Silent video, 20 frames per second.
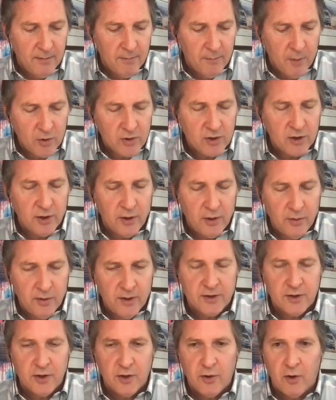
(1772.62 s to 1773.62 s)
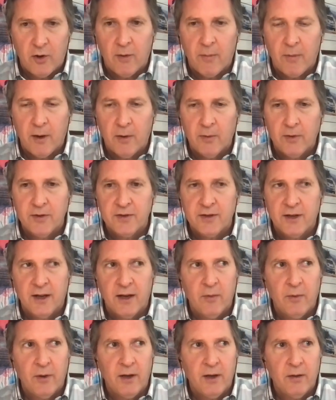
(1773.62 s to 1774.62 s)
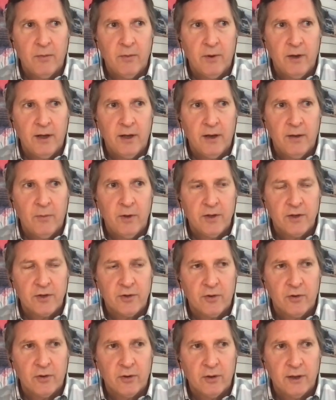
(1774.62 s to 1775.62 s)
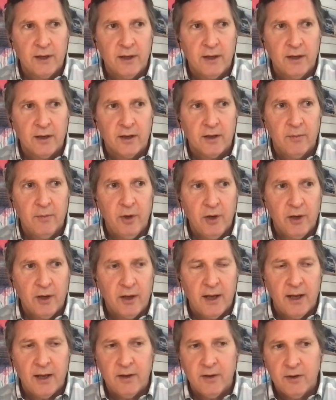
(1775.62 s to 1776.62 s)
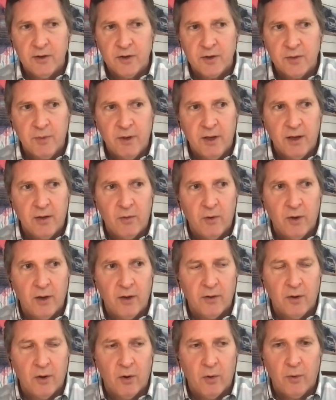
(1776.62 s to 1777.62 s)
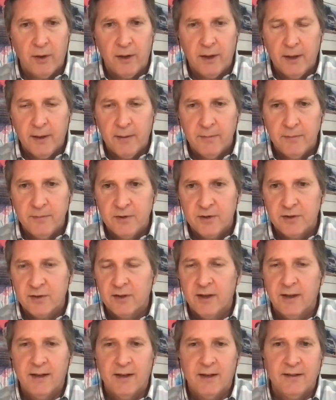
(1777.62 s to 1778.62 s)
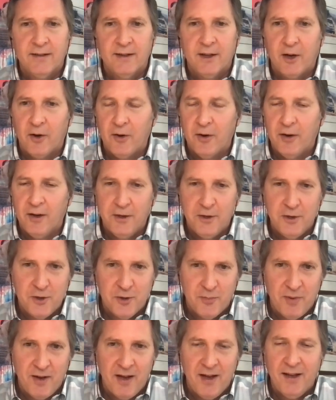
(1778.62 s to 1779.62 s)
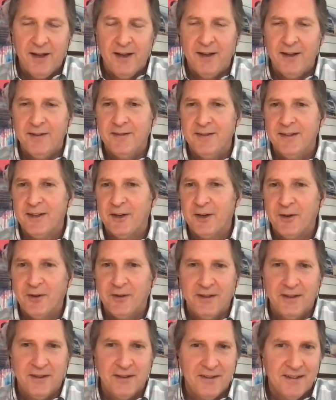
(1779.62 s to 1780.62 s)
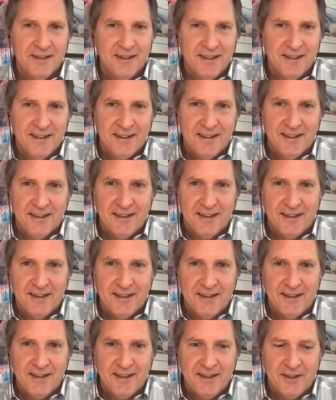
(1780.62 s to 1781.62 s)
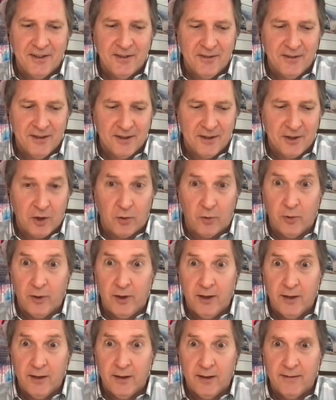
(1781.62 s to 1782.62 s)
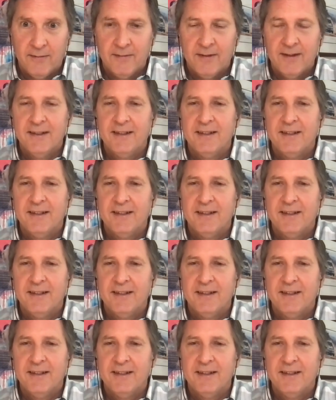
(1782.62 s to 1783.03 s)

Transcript: mostly U.S. and Europe. I would say we we we certainly communicate and speak with OEMs that are in Japan, that are in uh, you know uh, Korea,